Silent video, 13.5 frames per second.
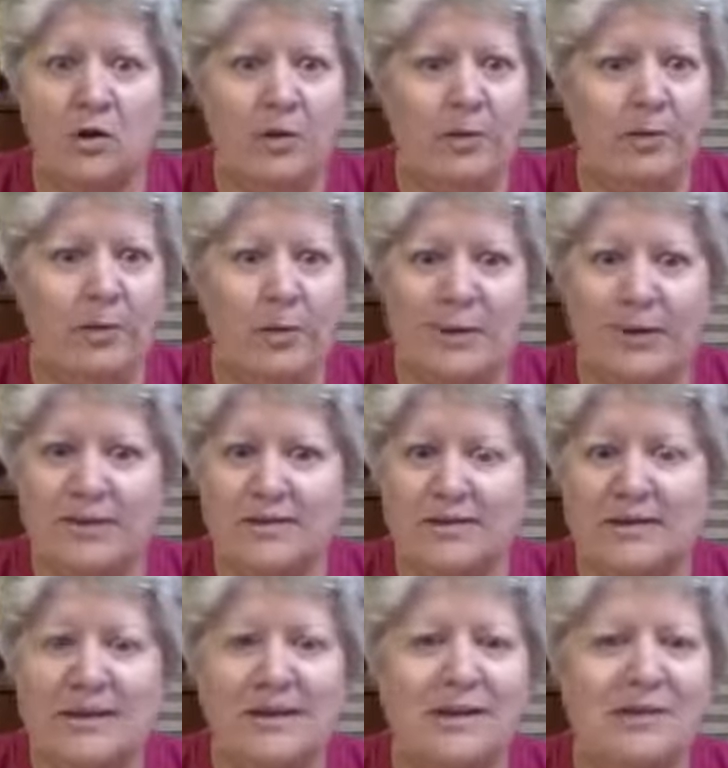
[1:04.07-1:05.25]
important.
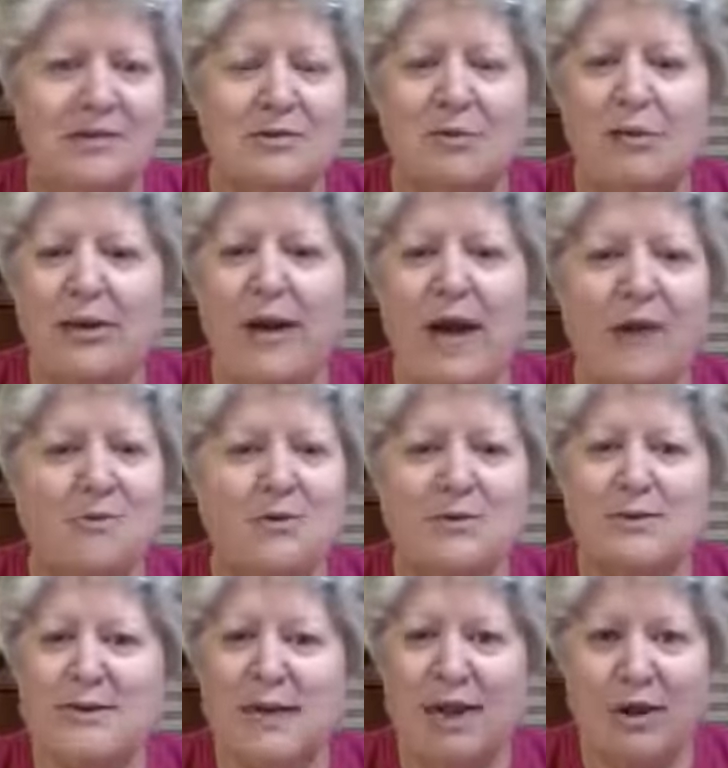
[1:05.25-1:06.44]
So important. It helps you
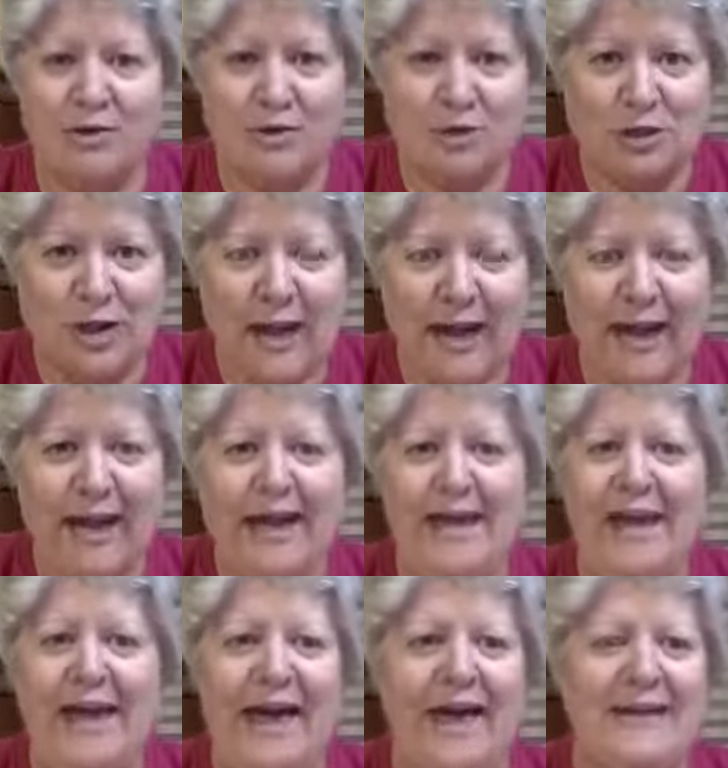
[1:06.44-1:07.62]
stay on track
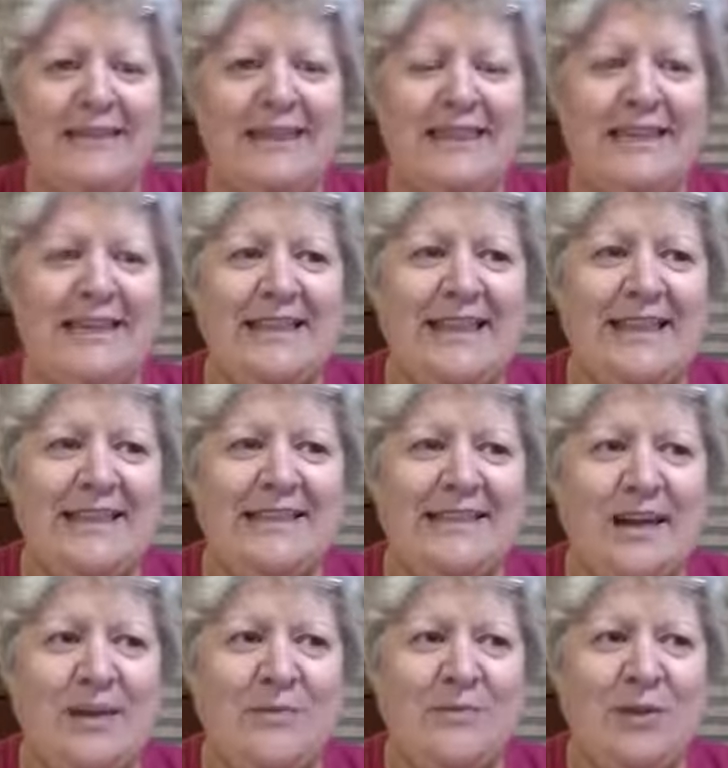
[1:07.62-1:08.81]
and to think that
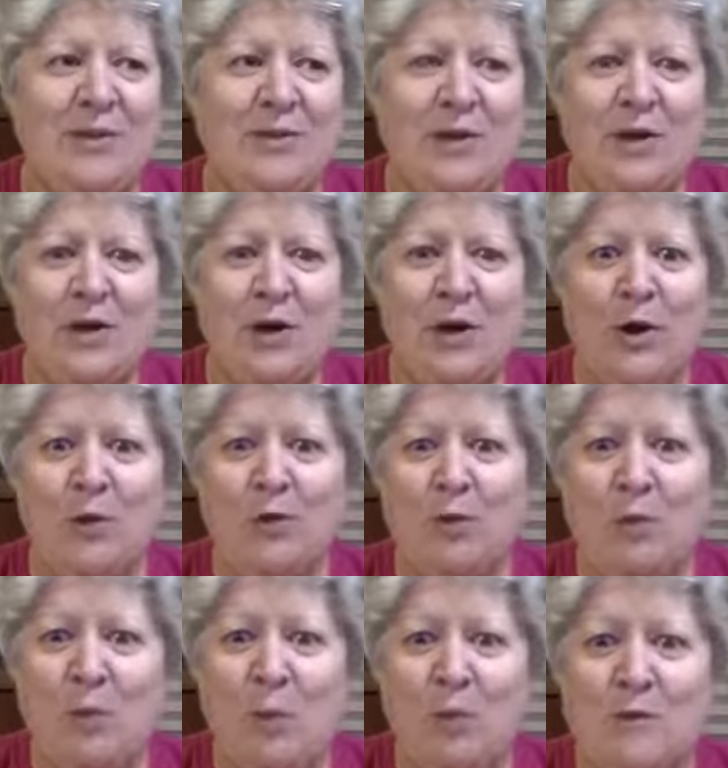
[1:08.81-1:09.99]
you've then got to go and
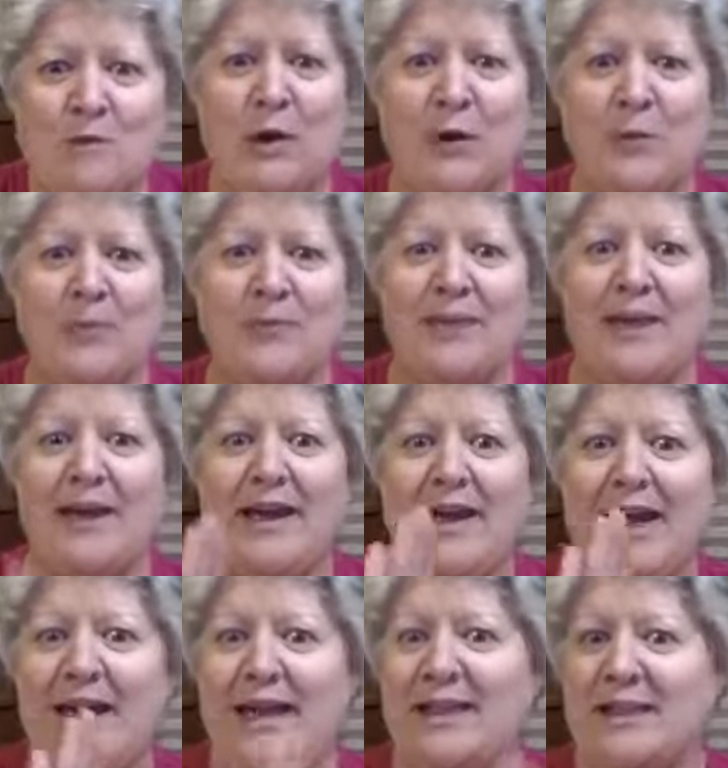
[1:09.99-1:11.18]
report. So
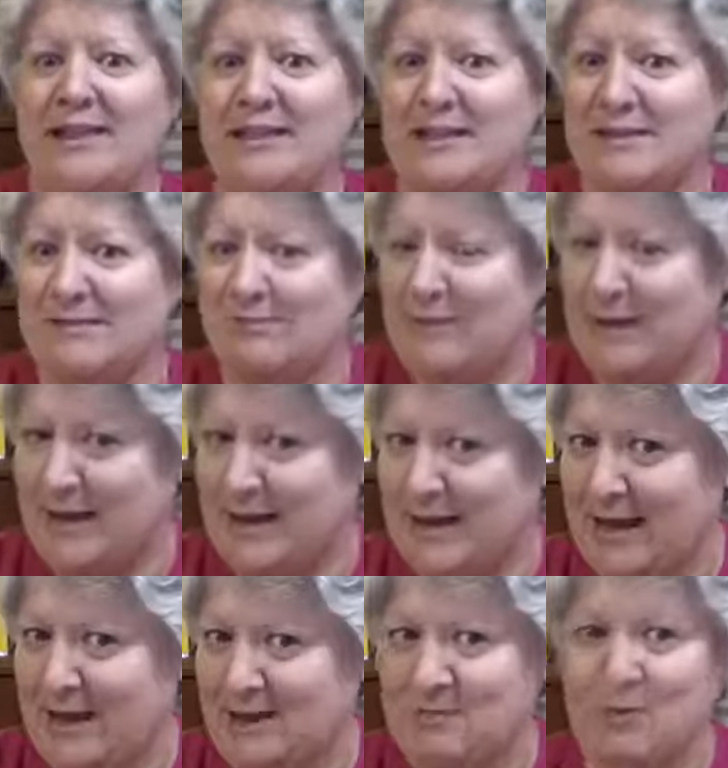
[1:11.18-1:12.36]
in being
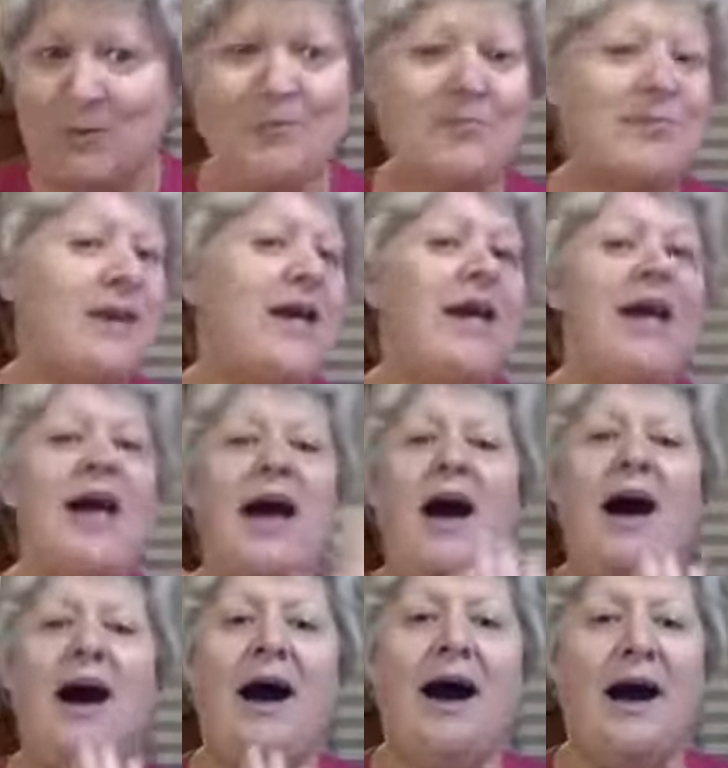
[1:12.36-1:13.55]
accountable,
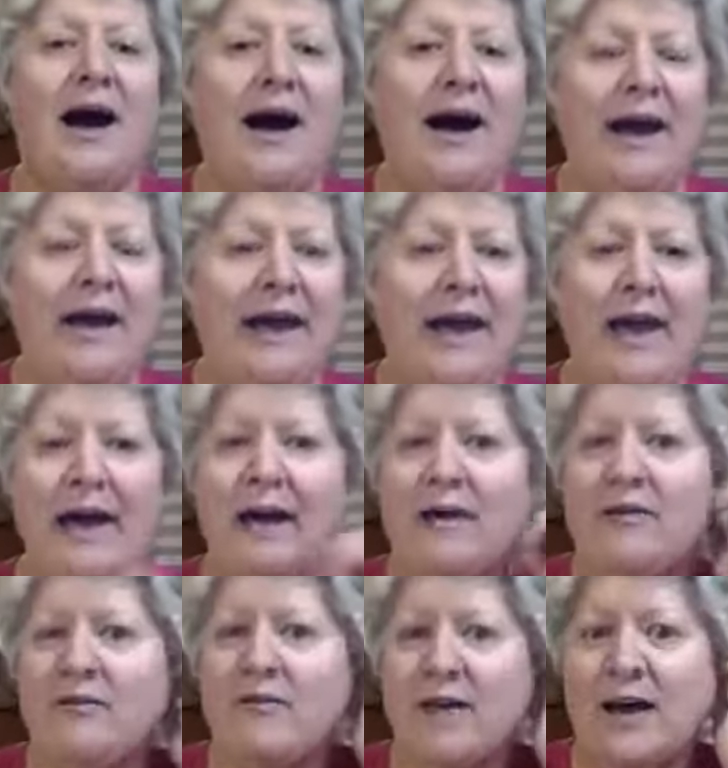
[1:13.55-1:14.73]

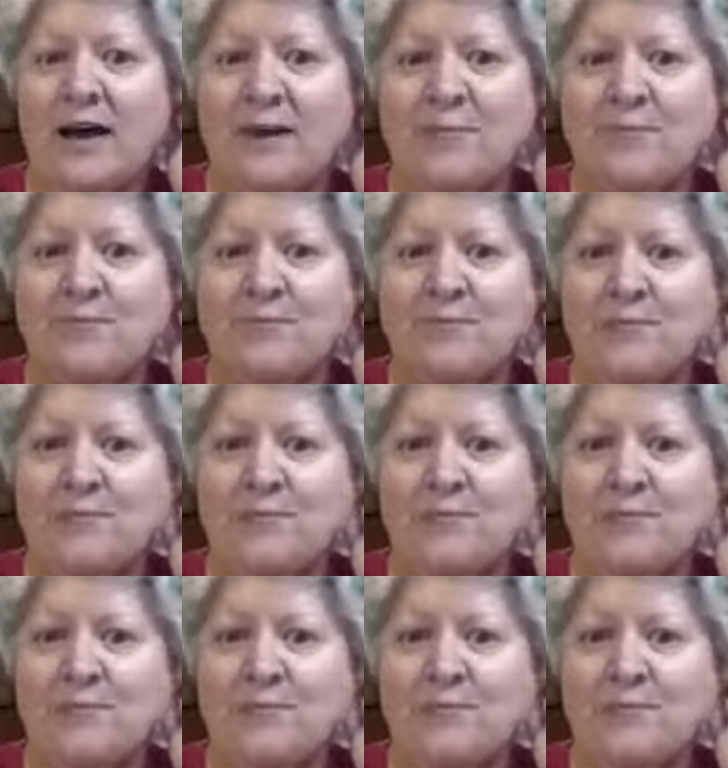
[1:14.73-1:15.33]
I'm